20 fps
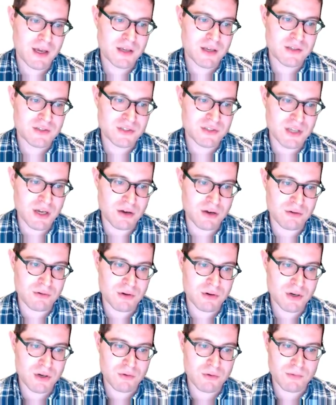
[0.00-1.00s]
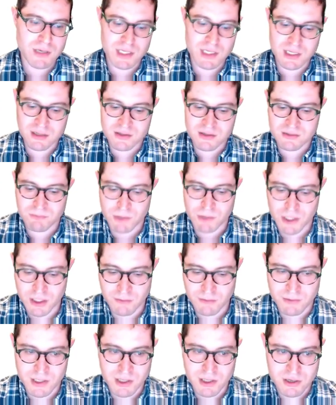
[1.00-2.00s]
So we're going to
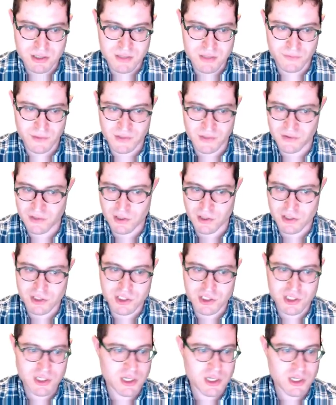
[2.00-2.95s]
recursively search.